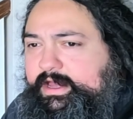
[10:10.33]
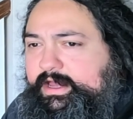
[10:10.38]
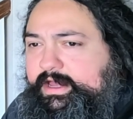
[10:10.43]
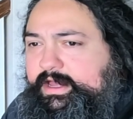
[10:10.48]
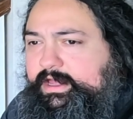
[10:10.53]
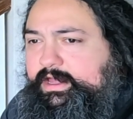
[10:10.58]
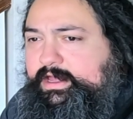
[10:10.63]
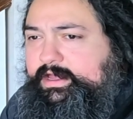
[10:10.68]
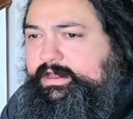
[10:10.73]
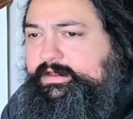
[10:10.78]

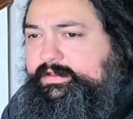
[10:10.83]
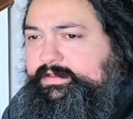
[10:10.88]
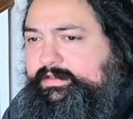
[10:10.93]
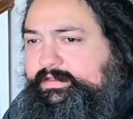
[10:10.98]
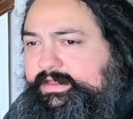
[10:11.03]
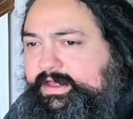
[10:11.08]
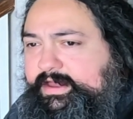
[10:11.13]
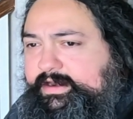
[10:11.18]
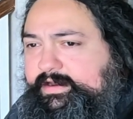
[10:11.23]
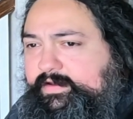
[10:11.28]

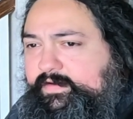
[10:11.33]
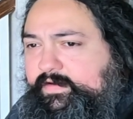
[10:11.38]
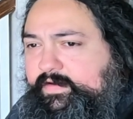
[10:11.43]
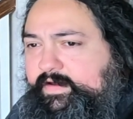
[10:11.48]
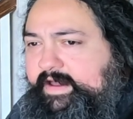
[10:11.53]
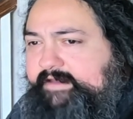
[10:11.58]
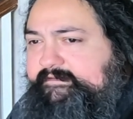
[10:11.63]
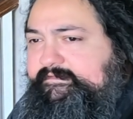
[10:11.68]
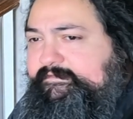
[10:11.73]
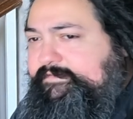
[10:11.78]
that
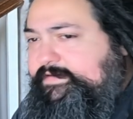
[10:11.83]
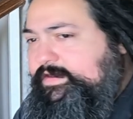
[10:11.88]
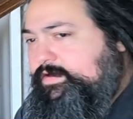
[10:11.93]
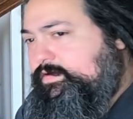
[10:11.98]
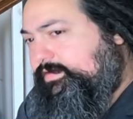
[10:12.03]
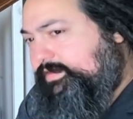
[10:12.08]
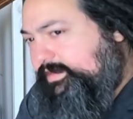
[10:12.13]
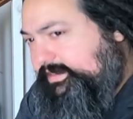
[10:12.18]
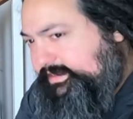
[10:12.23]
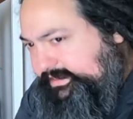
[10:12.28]
I
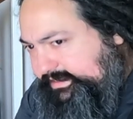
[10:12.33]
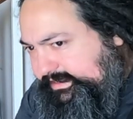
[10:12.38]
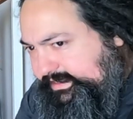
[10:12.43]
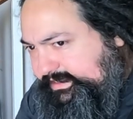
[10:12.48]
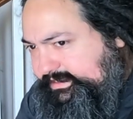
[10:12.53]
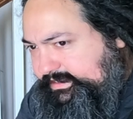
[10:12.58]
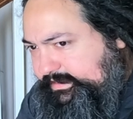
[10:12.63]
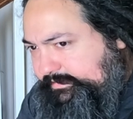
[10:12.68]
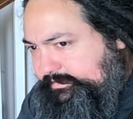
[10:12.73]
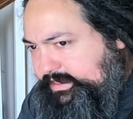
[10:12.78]
feel the
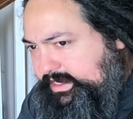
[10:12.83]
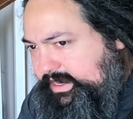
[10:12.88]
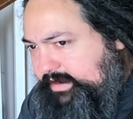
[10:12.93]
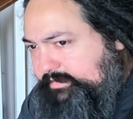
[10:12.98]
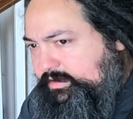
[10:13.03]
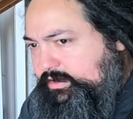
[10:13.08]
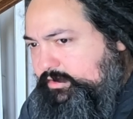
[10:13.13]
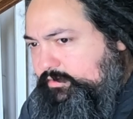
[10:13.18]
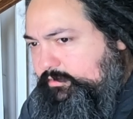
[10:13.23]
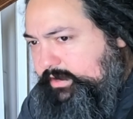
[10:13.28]
system that
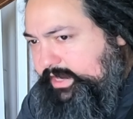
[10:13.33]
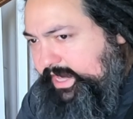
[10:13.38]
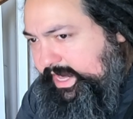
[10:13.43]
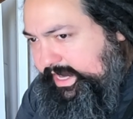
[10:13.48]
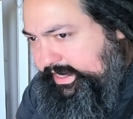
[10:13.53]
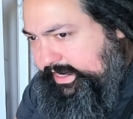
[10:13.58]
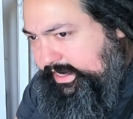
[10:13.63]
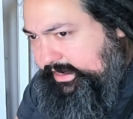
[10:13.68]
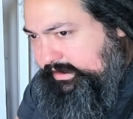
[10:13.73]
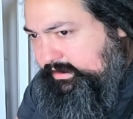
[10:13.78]
I'm
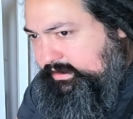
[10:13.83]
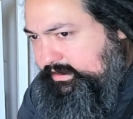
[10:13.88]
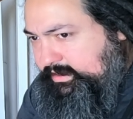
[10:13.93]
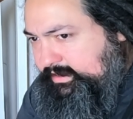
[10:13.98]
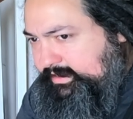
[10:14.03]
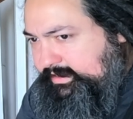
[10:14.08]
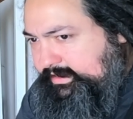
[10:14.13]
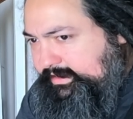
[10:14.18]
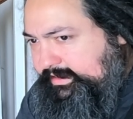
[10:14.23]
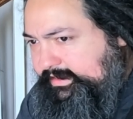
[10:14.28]
creating
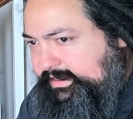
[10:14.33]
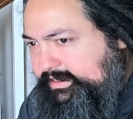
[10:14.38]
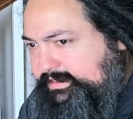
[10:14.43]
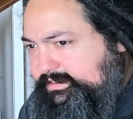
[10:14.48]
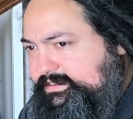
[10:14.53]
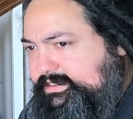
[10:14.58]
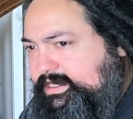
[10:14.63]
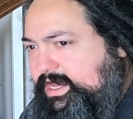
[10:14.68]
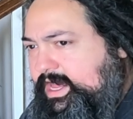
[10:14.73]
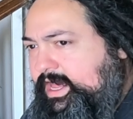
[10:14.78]

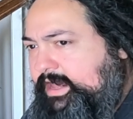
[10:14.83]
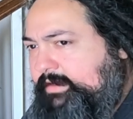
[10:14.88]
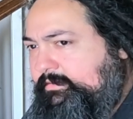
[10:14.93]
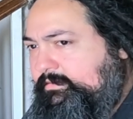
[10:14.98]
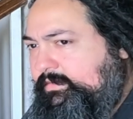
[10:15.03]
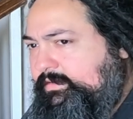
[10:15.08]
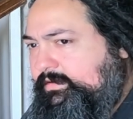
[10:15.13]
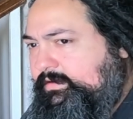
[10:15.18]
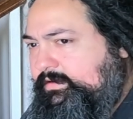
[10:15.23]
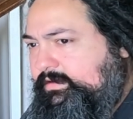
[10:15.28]
this
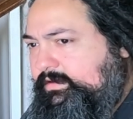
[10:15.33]
time